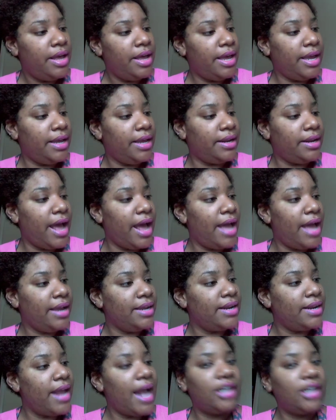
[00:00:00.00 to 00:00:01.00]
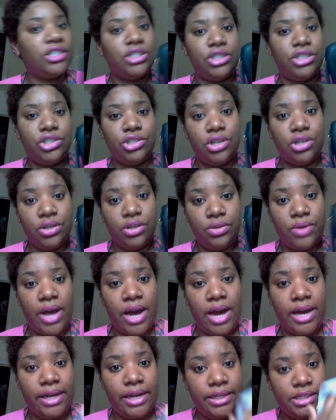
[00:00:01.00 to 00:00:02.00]
And I can actually show you
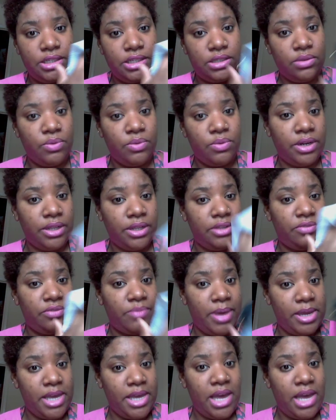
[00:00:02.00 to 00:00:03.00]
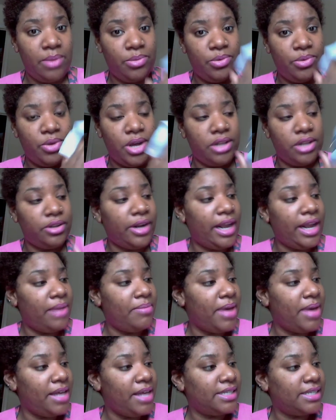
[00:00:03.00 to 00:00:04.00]
guys one of my camel color
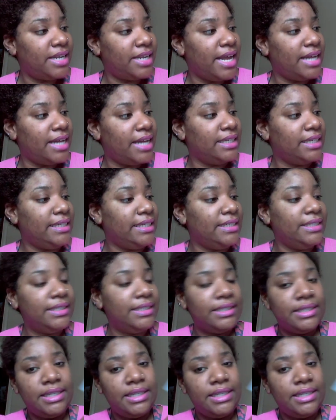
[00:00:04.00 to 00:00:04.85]
handbags that I cleaned.